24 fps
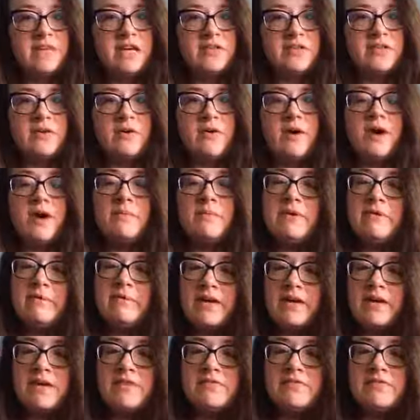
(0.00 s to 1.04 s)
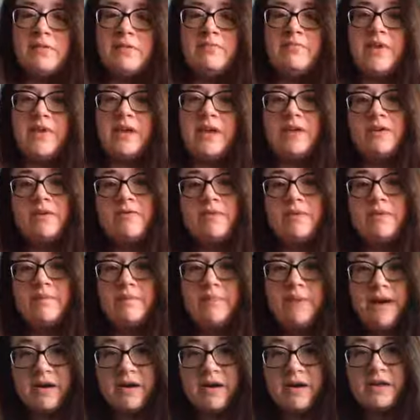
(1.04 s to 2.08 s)
So Army records from Vancouver
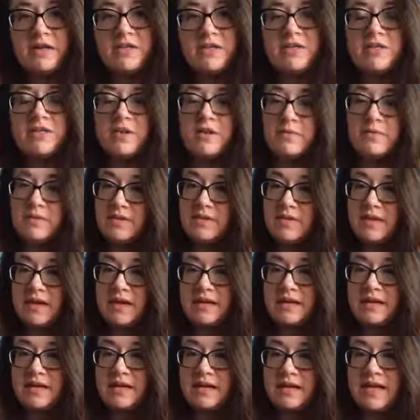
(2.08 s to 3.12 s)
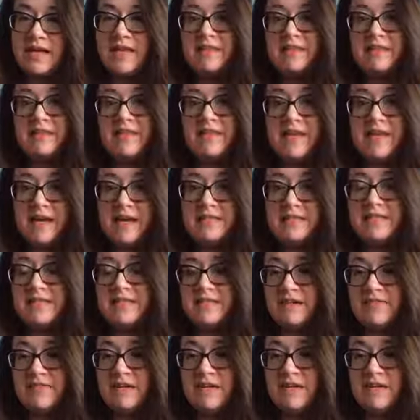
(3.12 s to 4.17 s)
Barracks note that in the
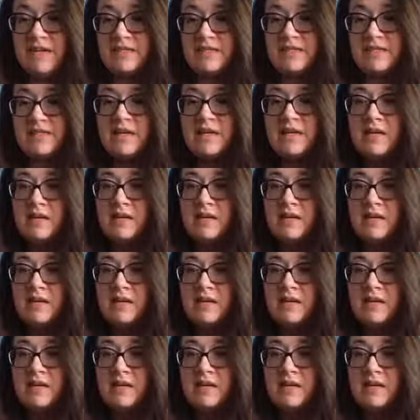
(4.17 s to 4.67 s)
1870s,